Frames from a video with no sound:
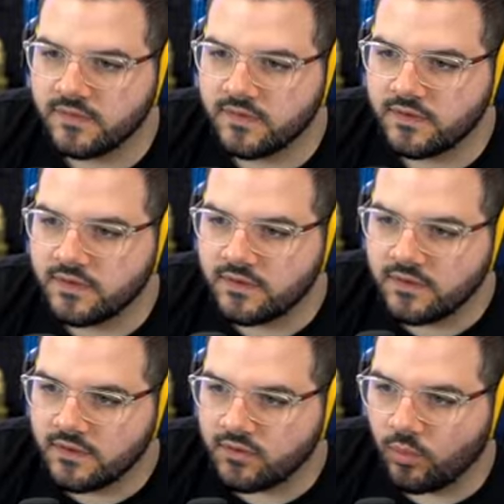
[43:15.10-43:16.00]
What'd you say?
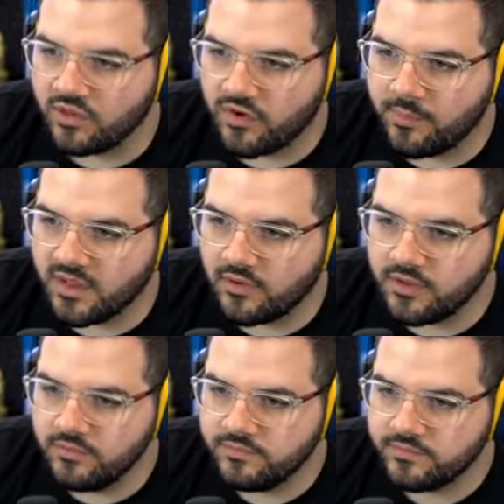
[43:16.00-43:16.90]
One's right below
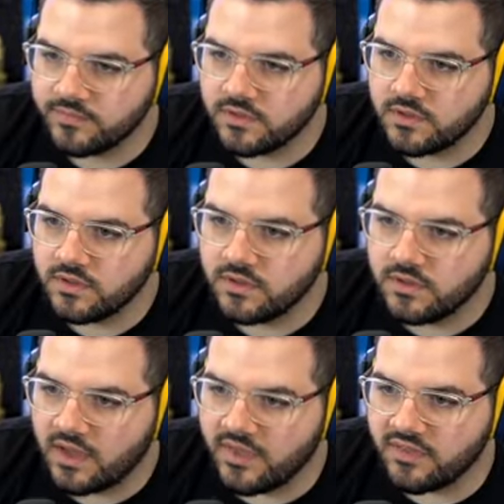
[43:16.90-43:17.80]
you.
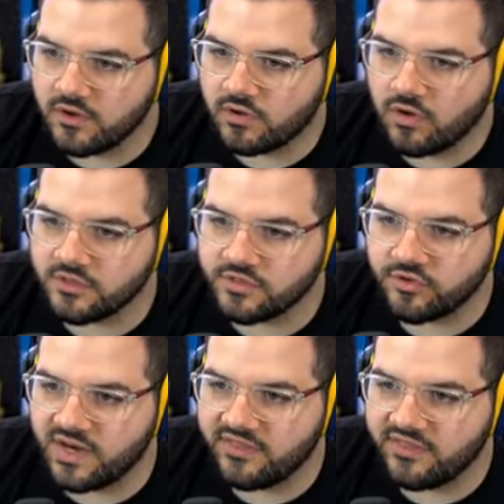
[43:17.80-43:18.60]
And then they're across the street,